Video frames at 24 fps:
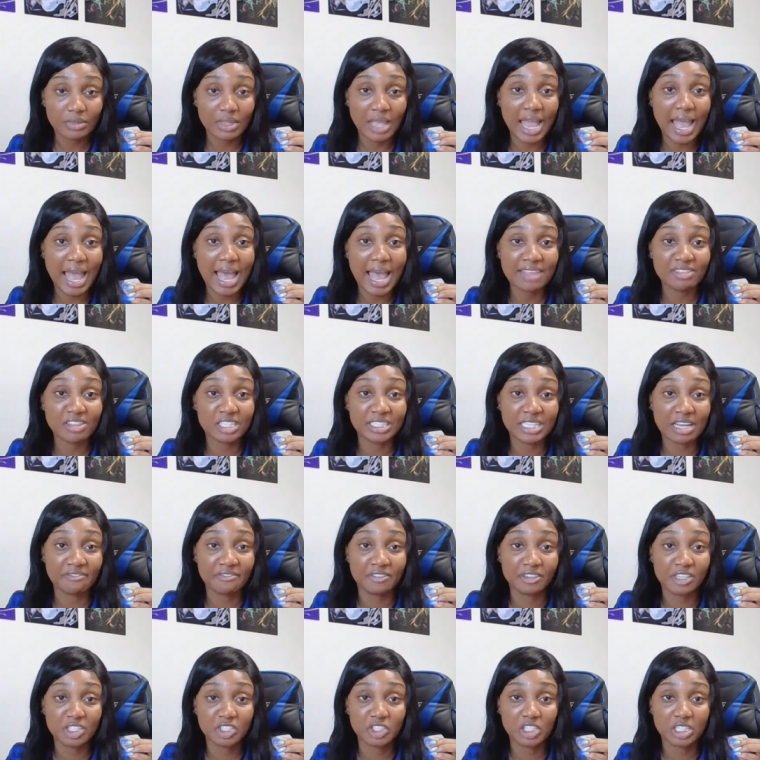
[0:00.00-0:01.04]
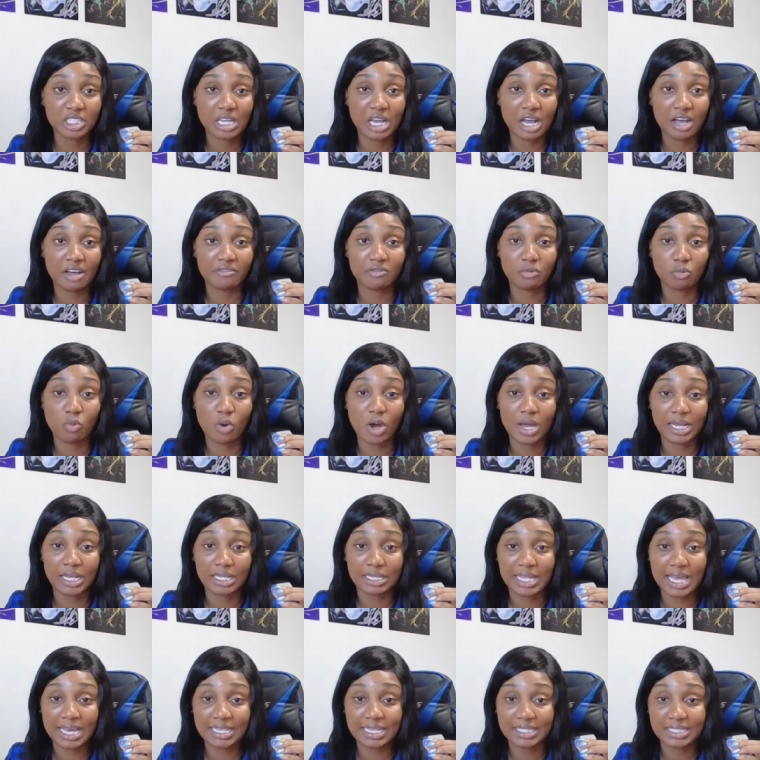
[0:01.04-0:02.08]
at the definition of what a
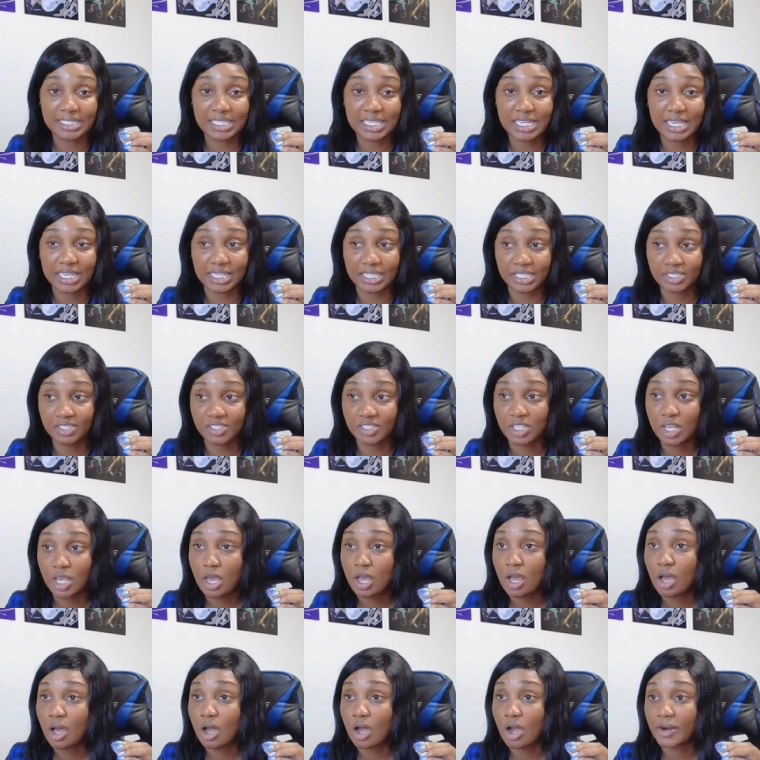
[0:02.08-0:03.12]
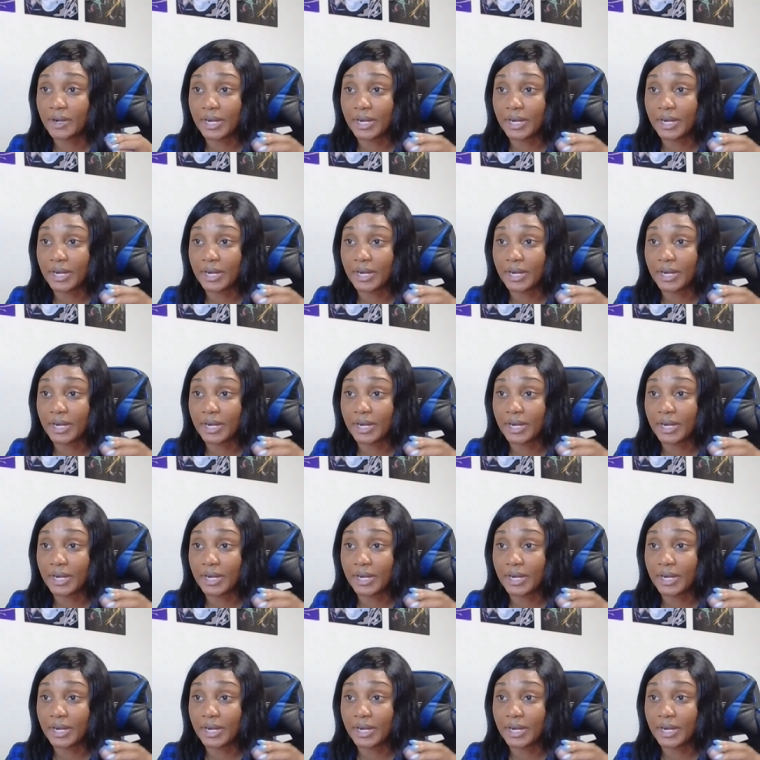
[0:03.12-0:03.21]
legacy is, all